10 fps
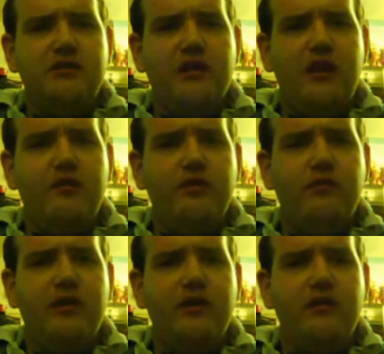To
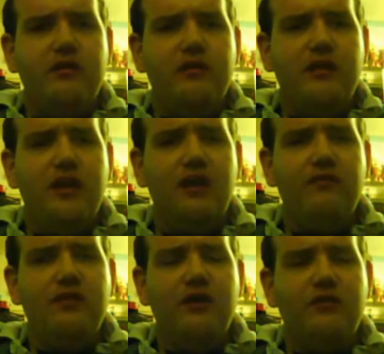everyone,
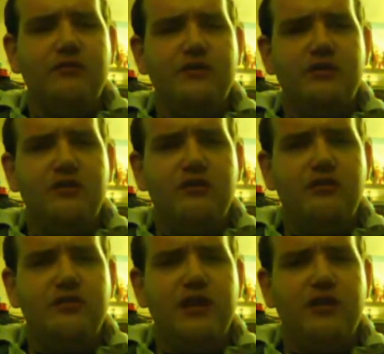even those
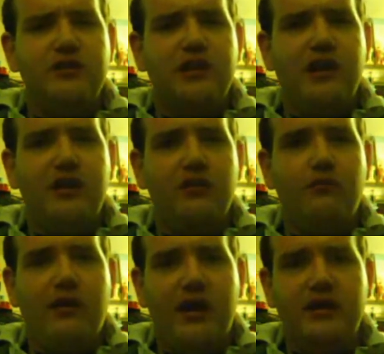who dare say
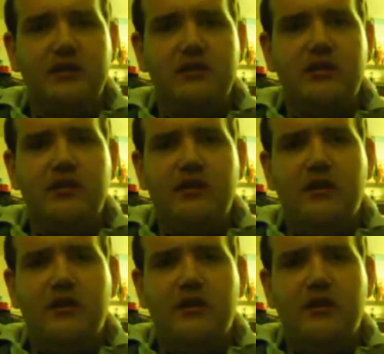otherwise.